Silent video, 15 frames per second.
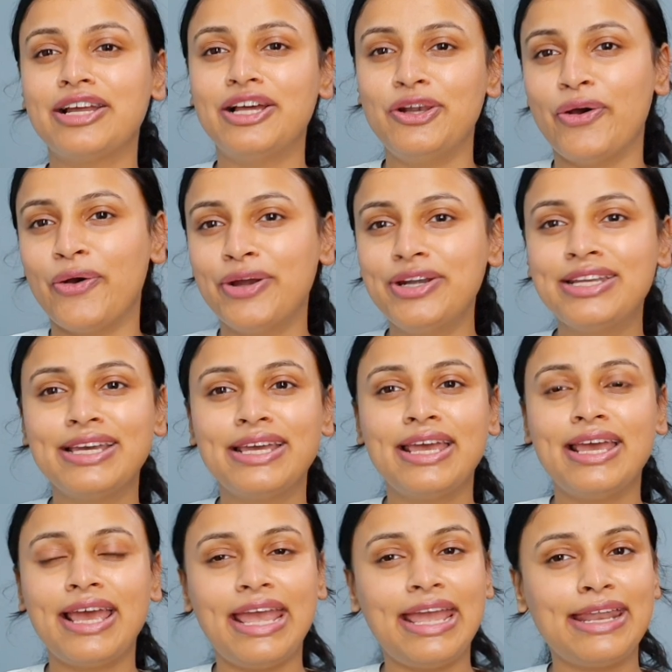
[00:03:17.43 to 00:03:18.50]
a lot,
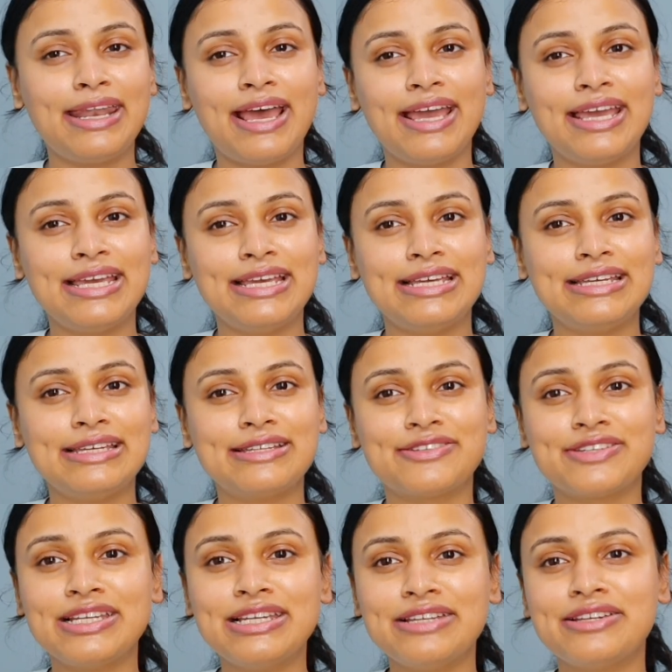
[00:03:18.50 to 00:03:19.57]
and I
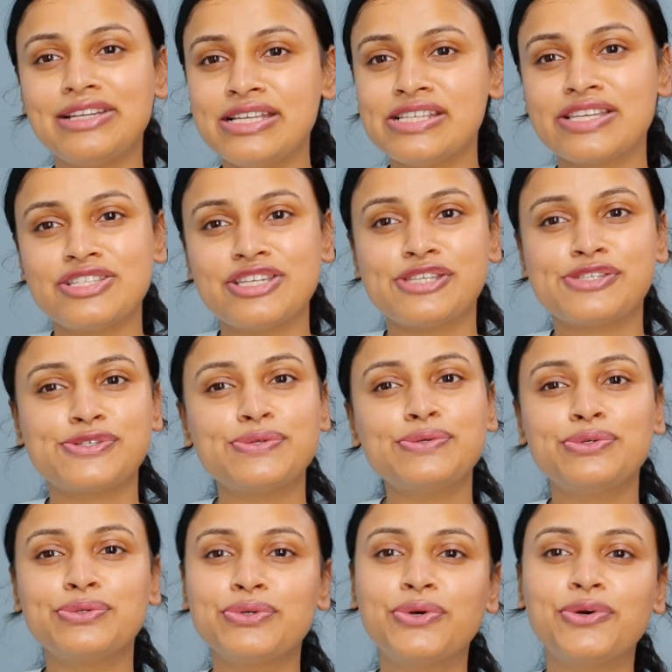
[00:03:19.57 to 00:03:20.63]
really, really suggest
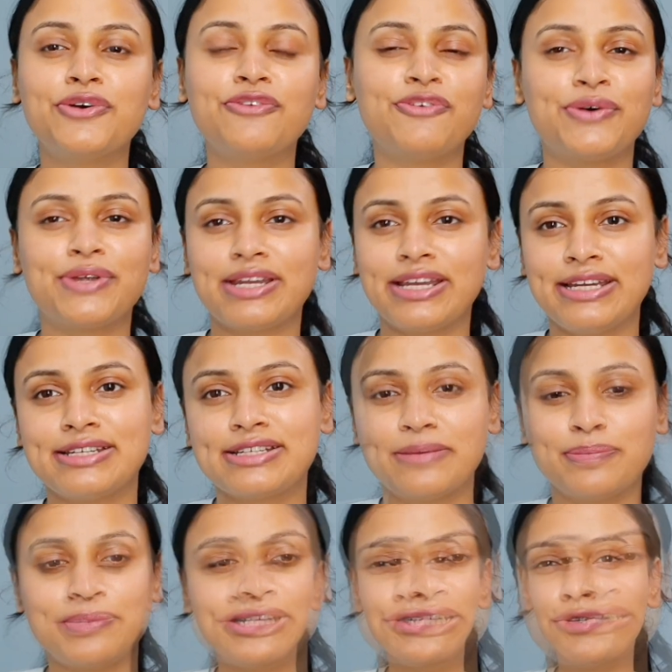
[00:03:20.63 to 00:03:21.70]
you to go for it
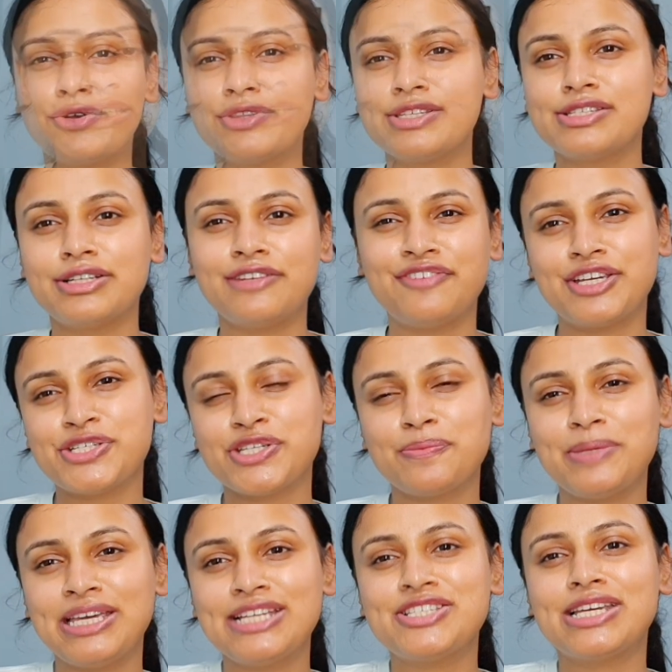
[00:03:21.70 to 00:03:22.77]
completely. So on the certification
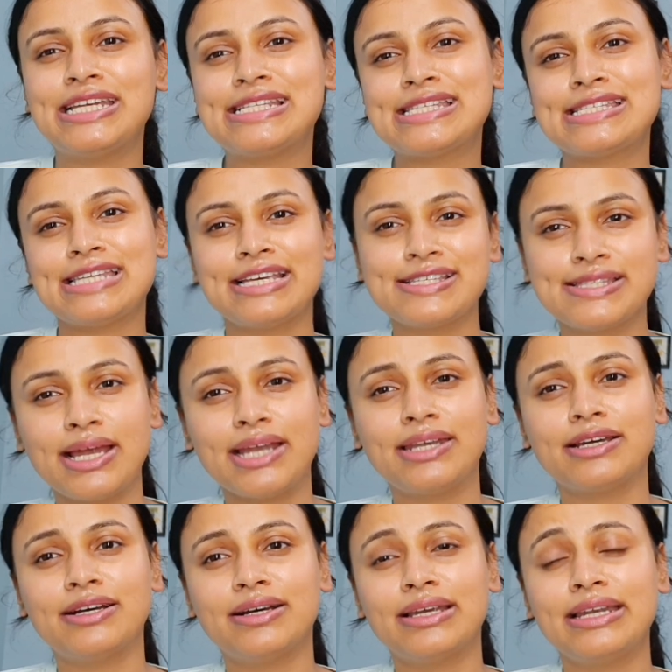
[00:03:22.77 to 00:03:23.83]
page, it says
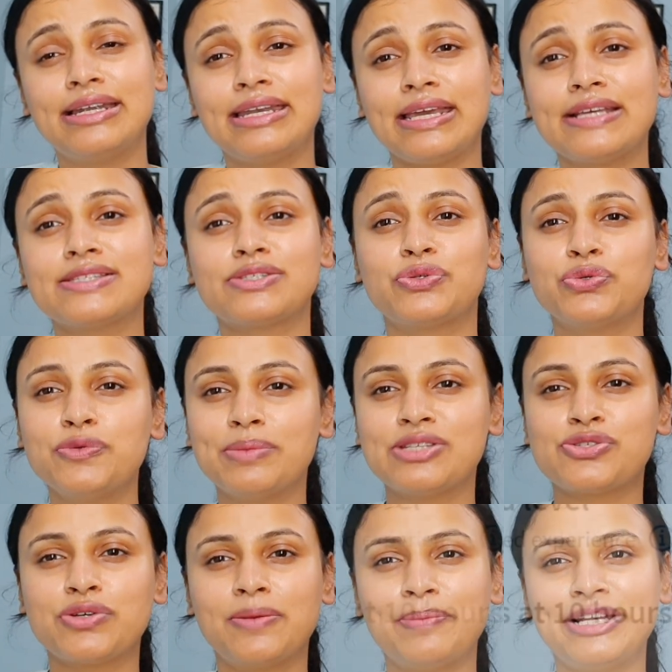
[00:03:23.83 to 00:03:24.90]
that it takes 2
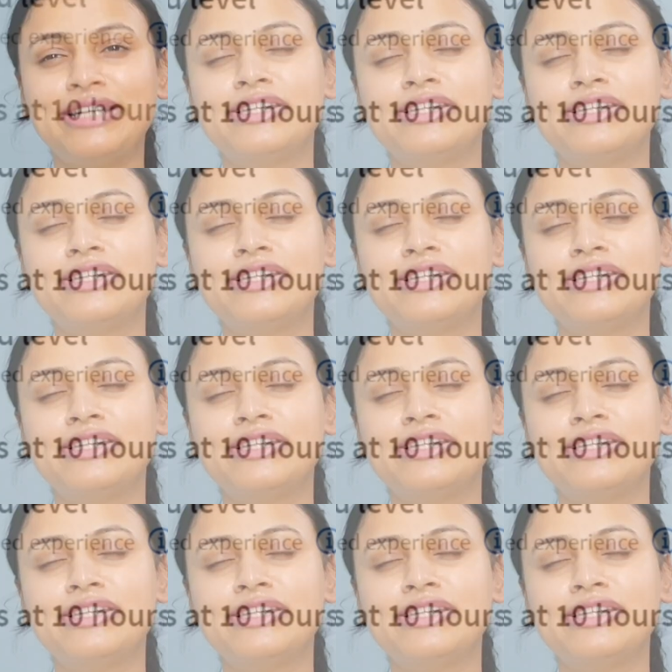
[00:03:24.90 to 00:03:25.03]
months to complete